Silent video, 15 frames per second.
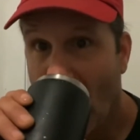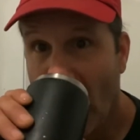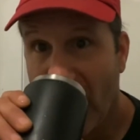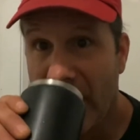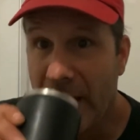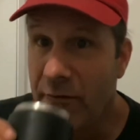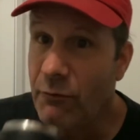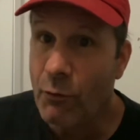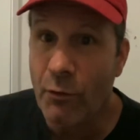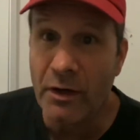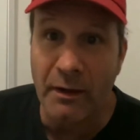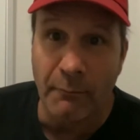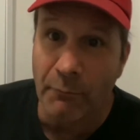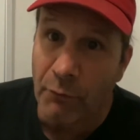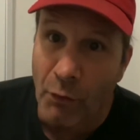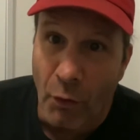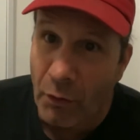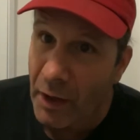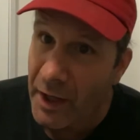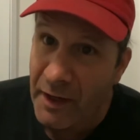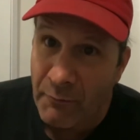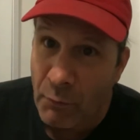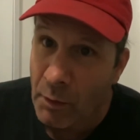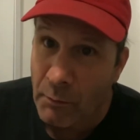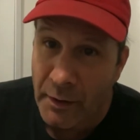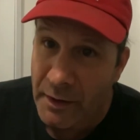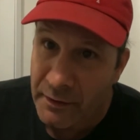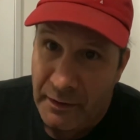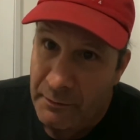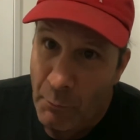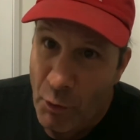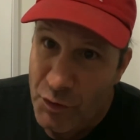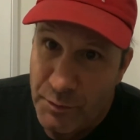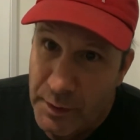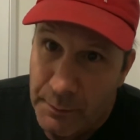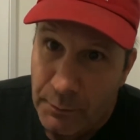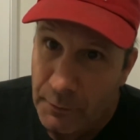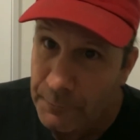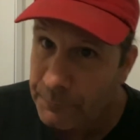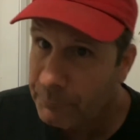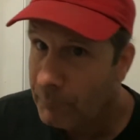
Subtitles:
Even when I'm broke, I have more money than most people.